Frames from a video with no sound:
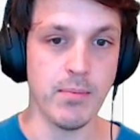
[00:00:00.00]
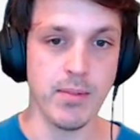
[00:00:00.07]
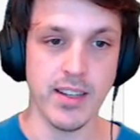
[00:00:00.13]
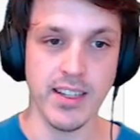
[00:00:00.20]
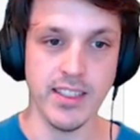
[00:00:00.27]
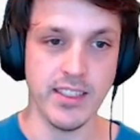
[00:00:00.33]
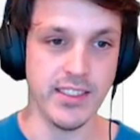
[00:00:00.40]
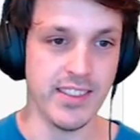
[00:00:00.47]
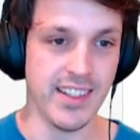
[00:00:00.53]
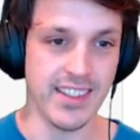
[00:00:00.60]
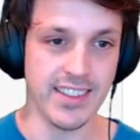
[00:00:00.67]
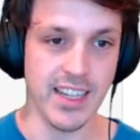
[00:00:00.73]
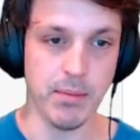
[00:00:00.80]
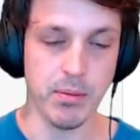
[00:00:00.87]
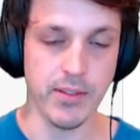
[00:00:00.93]
Here's just an
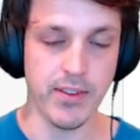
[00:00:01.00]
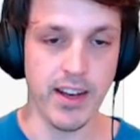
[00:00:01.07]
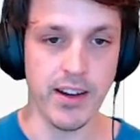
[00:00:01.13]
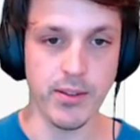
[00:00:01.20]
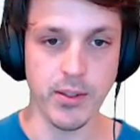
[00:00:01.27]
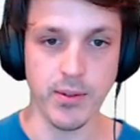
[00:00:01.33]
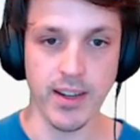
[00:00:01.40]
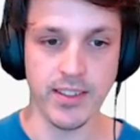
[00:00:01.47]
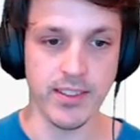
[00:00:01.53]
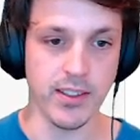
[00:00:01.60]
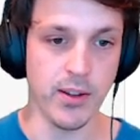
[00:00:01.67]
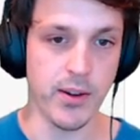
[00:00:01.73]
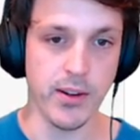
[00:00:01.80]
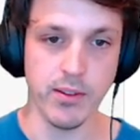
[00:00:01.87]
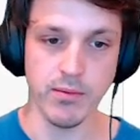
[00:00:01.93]
example of how to actually
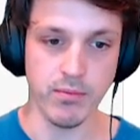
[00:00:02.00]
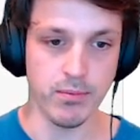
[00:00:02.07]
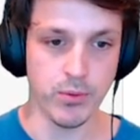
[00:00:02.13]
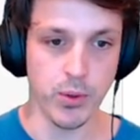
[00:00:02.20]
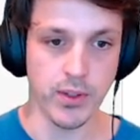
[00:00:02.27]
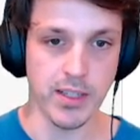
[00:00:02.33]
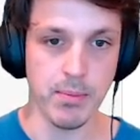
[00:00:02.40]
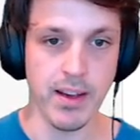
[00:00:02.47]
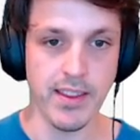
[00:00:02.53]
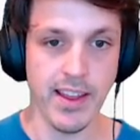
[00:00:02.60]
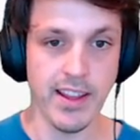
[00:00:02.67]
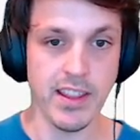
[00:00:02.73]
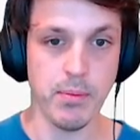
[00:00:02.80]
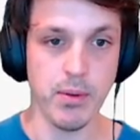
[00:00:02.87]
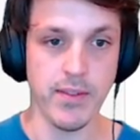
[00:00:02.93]
load it. Talked about
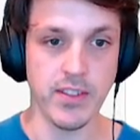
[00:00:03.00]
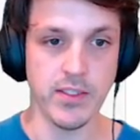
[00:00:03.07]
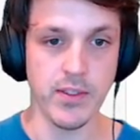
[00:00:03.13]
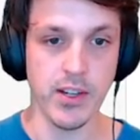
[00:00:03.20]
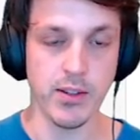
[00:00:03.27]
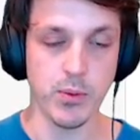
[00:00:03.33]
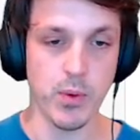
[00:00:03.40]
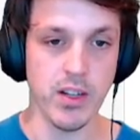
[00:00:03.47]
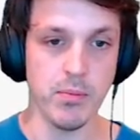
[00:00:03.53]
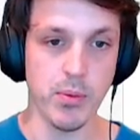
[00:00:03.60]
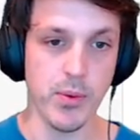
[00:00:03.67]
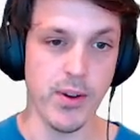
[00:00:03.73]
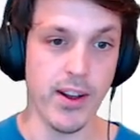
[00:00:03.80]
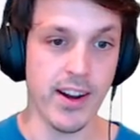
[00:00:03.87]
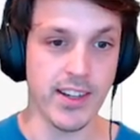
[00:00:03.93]
that in the previous video as well,
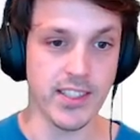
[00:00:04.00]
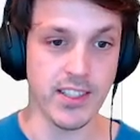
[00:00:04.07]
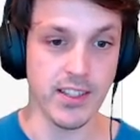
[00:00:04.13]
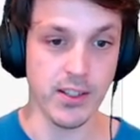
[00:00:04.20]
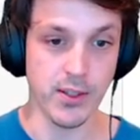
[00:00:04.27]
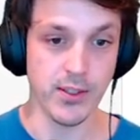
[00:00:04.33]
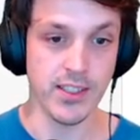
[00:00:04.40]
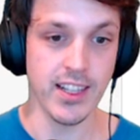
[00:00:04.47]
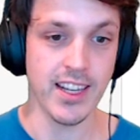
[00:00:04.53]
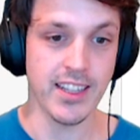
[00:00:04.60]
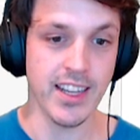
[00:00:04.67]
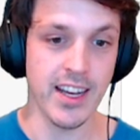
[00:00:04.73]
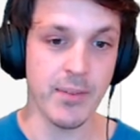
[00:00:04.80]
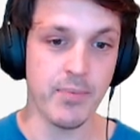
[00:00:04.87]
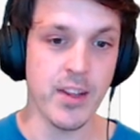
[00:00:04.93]
but we're not actually going to use it like
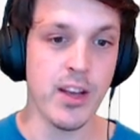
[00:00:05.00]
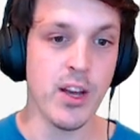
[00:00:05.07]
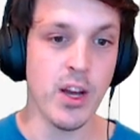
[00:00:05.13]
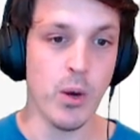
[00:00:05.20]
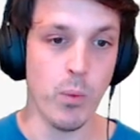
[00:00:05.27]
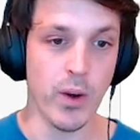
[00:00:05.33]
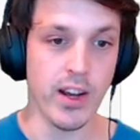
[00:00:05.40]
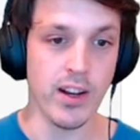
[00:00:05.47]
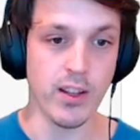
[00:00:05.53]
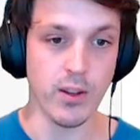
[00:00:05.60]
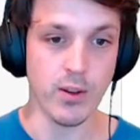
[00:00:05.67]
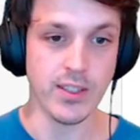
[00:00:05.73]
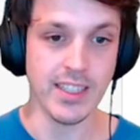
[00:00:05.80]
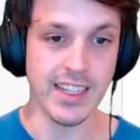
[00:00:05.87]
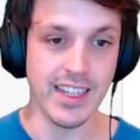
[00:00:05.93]
that. We're going to
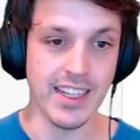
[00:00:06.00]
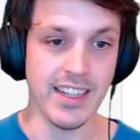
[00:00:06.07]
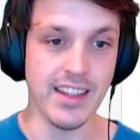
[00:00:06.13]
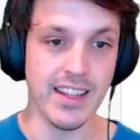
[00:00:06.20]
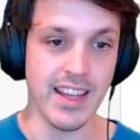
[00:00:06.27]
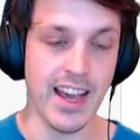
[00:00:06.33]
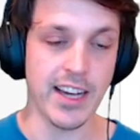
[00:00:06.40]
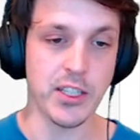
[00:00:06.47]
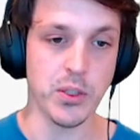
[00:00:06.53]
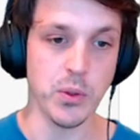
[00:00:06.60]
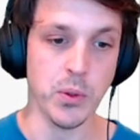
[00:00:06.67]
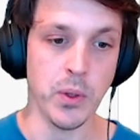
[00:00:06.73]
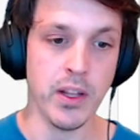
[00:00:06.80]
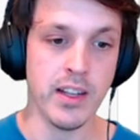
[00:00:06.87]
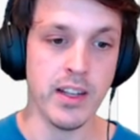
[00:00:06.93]
use it in the
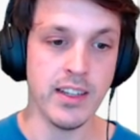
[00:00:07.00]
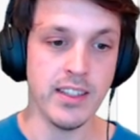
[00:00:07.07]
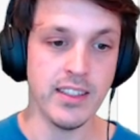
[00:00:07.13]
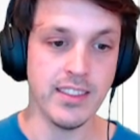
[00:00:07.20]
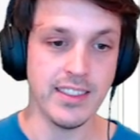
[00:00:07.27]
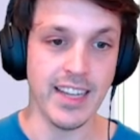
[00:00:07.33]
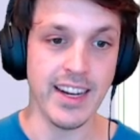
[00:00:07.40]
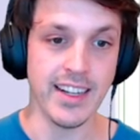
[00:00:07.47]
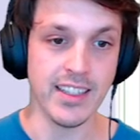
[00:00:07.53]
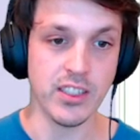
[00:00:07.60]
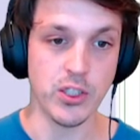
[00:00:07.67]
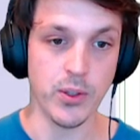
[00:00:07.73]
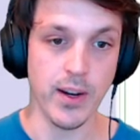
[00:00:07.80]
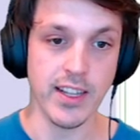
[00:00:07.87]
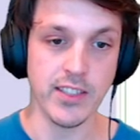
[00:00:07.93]
actual data
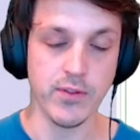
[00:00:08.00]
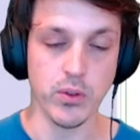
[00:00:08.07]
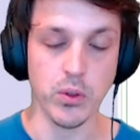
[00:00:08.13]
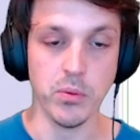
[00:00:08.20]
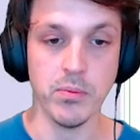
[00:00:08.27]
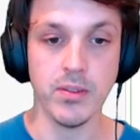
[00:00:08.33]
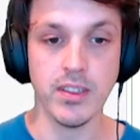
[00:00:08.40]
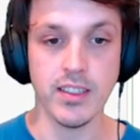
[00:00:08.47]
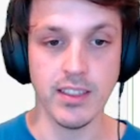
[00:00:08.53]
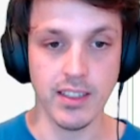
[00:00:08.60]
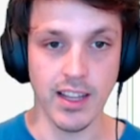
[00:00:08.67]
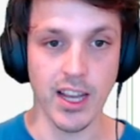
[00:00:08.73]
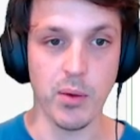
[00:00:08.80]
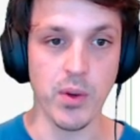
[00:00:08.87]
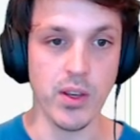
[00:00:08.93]
transform
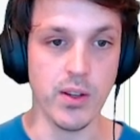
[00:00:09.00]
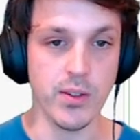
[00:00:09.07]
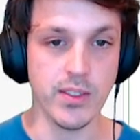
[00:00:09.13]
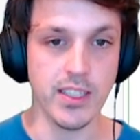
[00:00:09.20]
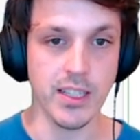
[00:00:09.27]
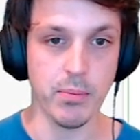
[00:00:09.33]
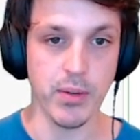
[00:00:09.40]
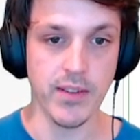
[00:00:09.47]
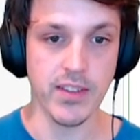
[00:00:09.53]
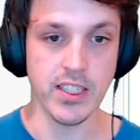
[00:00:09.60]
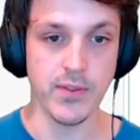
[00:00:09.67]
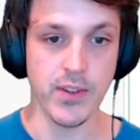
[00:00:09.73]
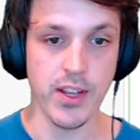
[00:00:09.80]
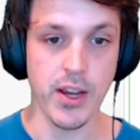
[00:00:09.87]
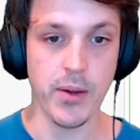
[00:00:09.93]
like we used in the previous
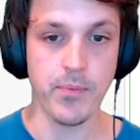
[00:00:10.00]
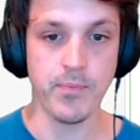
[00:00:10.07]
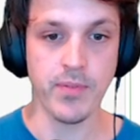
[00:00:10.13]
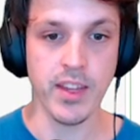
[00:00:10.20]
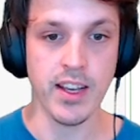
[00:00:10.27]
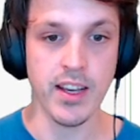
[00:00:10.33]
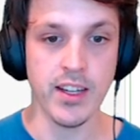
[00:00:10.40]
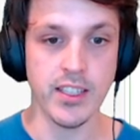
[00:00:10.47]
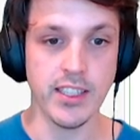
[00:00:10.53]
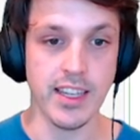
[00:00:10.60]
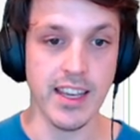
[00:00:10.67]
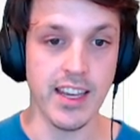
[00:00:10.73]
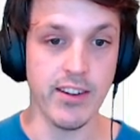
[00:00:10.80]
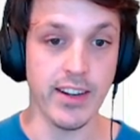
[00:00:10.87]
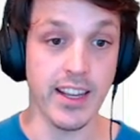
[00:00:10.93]
video. So
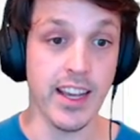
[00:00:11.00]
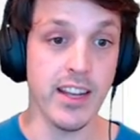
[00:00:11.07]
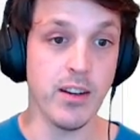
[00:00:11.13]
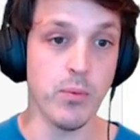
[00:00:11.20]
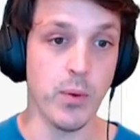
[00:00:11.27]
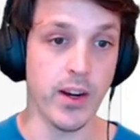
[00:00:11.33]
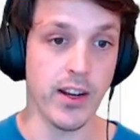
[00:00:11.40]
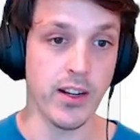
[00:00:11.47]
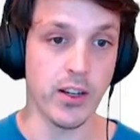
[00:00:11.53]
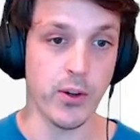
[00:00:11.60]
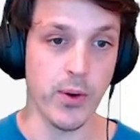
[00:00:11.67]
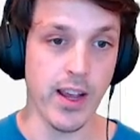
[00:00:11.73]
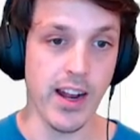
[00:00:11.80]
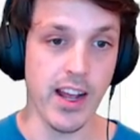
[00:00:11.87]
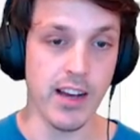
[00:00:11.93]
here again, we're going to
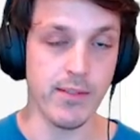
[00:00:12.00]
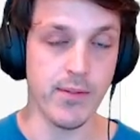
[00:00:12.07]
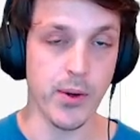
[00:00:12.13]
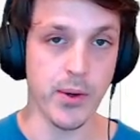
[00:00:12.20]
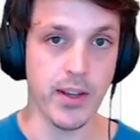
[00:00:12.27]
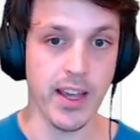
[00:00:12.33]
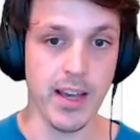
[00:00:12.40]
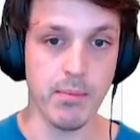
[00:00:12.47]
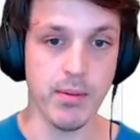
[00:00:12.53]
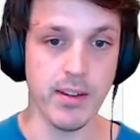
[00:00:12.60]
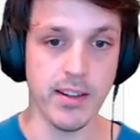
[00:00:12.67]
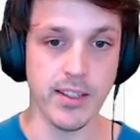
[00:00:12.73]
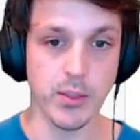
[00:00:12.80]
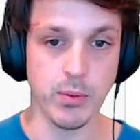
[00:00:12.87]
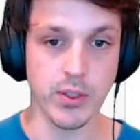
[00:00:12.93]
create our vocab
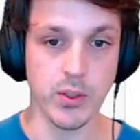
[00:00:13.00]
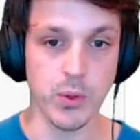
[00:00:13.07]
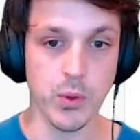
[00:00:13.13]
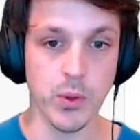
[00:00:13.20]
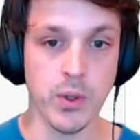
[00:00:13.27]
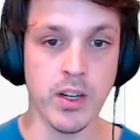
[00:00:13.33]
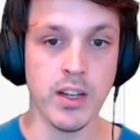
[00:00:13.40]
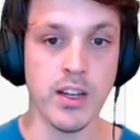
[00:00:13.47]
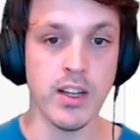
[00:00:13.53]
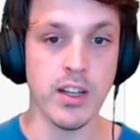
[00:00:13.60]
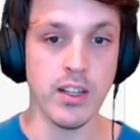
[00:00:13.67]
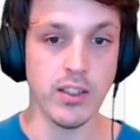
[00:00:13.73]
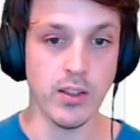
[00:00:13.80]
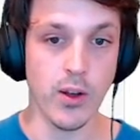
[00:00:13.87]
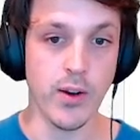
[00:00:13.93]
as we saw,
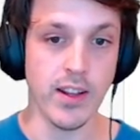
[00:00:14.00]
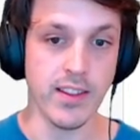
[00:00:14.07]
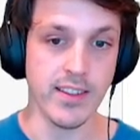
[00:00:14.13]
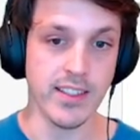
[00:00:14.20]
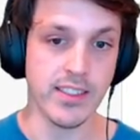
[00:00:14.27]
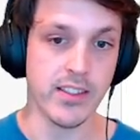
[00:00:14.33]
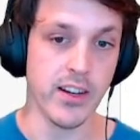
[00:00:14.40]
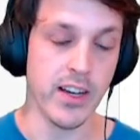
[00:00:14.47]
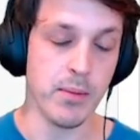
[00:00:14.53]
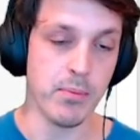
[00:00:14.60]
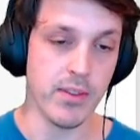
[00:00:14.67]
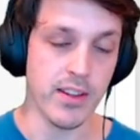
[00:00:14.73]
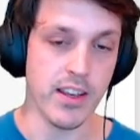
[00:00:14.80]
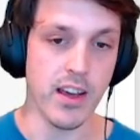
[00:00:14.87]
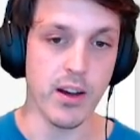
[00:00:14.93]
loading this time
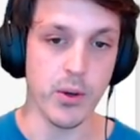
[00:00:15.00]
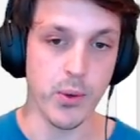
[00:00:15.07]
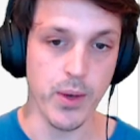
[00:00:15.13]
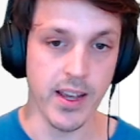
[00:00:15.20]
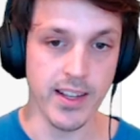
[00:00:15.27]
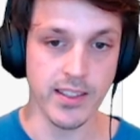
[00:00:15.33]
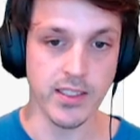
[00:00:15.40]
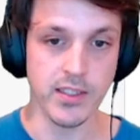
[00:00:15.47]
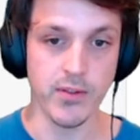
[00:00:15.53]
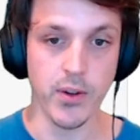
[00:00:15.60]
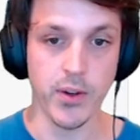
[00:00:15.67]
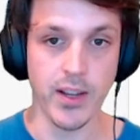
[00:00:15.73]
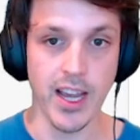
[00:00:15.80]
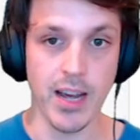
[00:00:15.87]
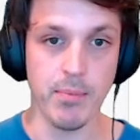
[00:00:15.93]
the Yahoo Answers
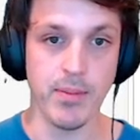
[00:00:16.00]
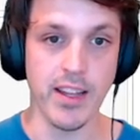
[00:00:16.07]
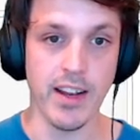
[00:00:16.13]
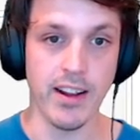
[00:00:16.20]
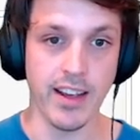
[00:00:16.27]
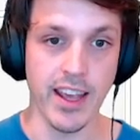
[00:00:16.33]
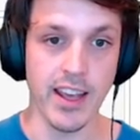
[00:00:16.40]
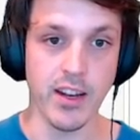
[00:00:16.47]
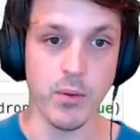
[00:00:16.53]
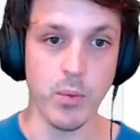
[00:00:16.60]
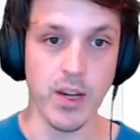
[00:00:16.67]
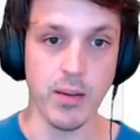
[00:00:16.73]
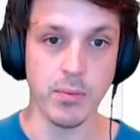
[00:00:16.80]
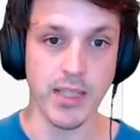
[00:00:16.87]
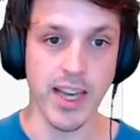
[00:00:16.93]
vocab that again
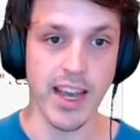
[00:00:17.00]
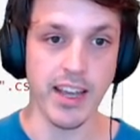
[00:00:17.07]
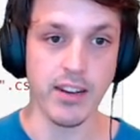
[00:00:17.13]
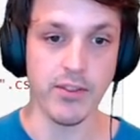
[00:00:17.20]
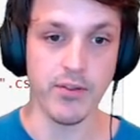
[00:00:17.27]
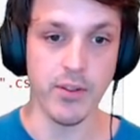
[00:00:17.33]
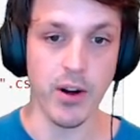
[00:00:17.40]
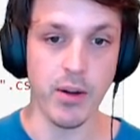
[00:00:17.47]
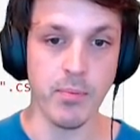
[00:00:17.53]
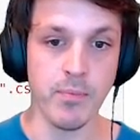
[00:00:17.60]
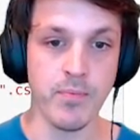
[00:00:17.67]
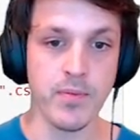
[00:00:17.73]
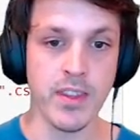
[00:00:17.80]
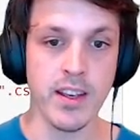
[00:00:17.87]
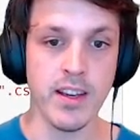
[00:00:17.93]
we obtained from
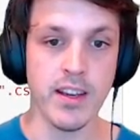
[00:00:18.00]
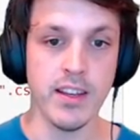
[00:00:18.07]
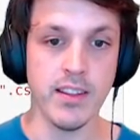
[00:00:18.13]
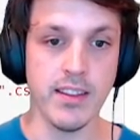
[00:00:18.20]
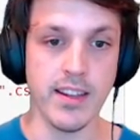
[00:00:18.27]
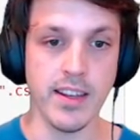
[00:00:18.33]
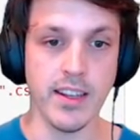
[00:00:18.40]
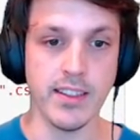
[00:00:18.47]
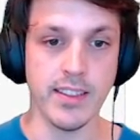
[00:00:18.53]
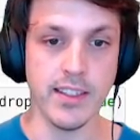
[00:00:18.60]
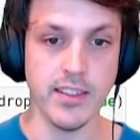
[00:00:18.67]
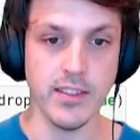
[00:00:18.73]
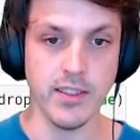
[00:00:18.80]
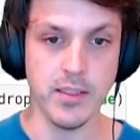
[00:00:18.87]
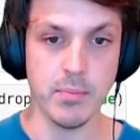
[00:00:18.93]
the
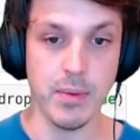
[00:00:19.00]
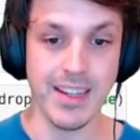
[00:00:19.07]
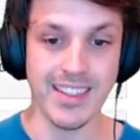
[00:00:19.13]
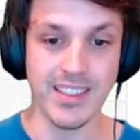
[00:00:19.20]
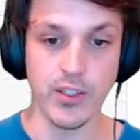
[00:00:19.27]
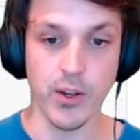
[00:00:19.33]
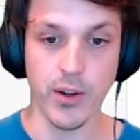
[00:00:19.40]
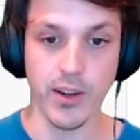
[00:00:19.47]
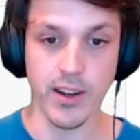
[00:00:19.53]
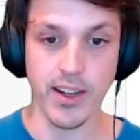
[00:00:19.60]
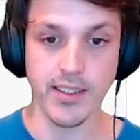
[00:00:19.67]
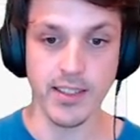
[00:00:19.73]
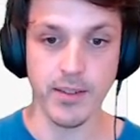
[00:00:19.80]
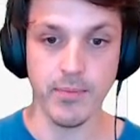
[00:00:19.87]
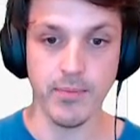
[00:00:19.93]
sentence piece tokenizer.